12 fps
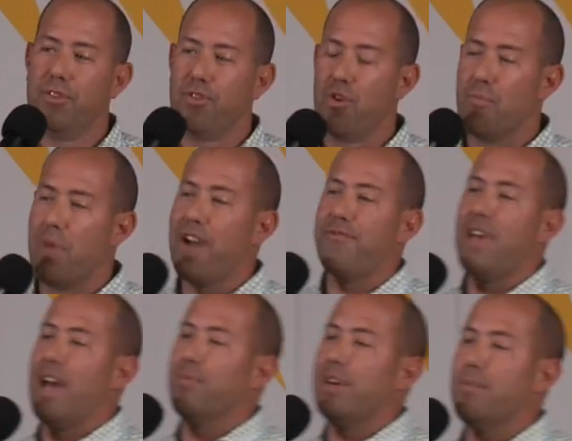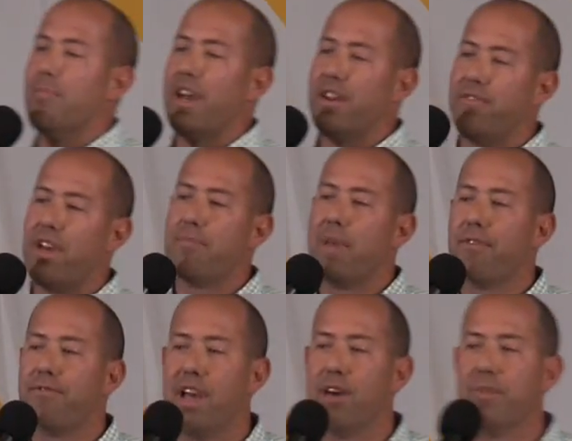So my family, my Innovate Map
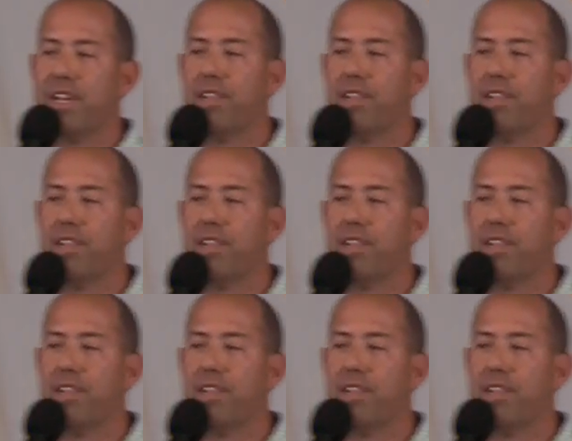family